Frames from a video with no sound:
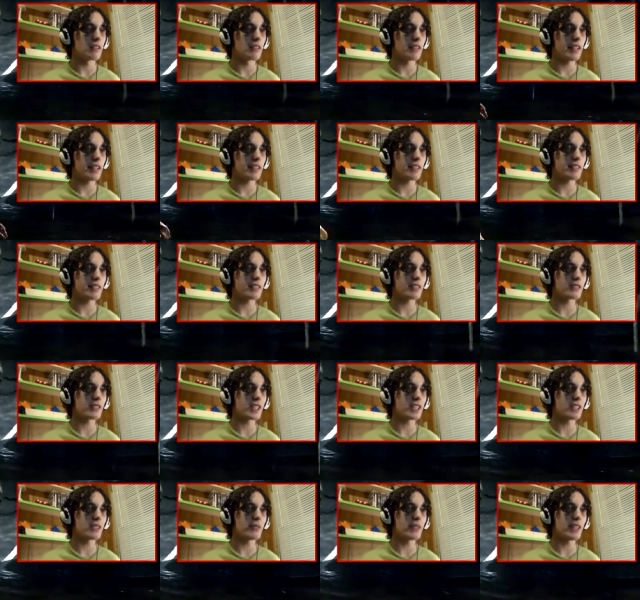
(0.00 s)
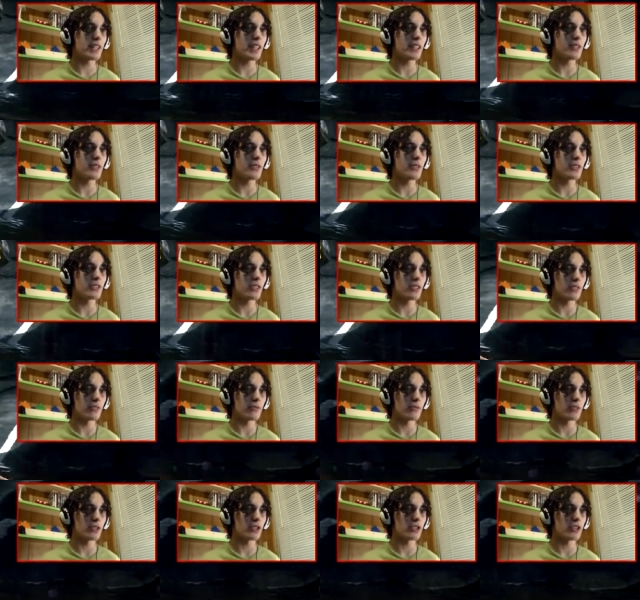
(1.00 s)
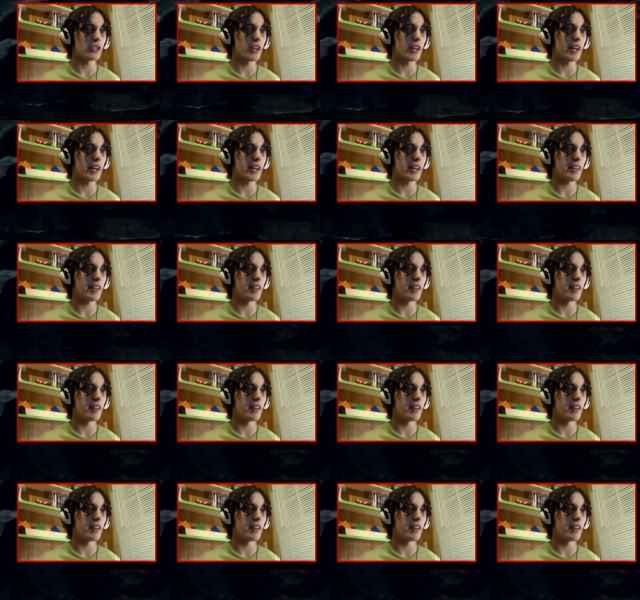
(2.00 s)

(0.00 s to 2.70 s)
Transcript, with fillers: Did I successfully do this on the first try?